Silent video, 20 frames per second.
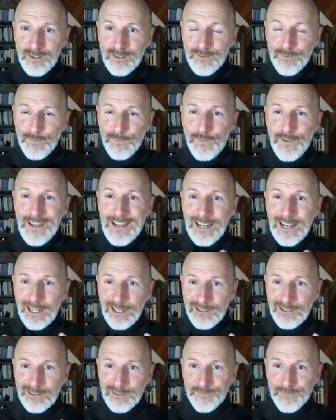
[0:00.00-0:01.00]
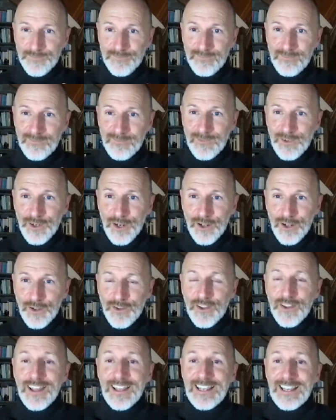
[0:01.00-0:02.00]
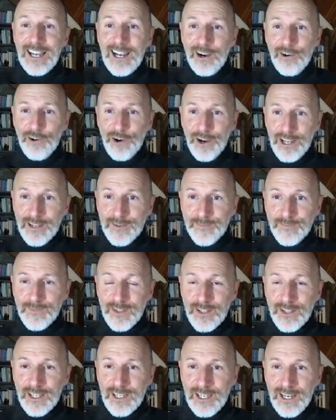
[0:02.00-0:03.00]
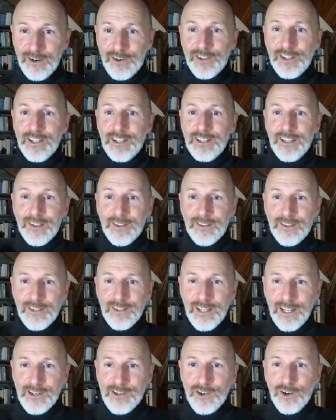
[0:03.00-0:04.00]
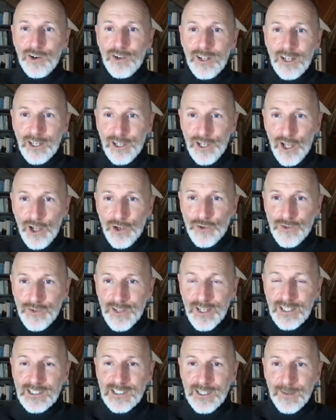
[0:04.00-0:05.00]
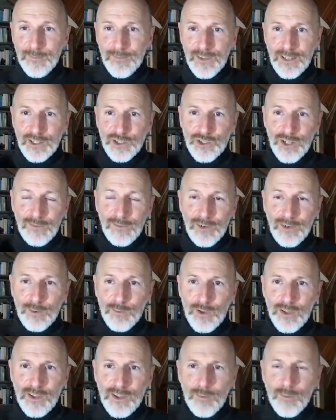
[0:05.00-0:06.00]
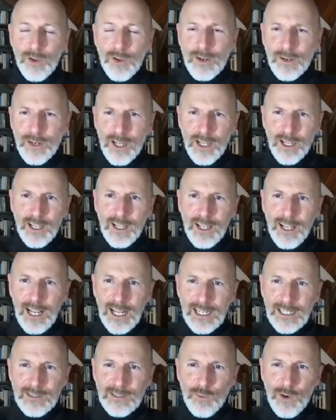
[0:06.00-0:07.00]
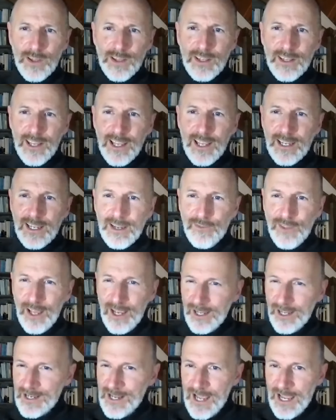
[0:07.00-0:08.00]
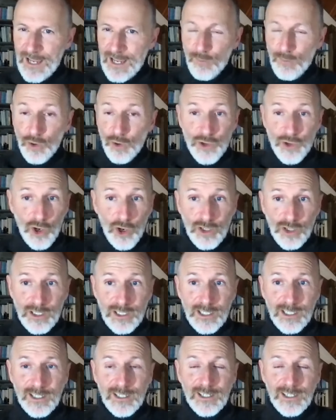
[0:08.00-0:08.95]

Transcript: feeling, you know, that they carry, that they carry, that they're, they're not alone. There's something traveling with them. And And whether they give that a name or not,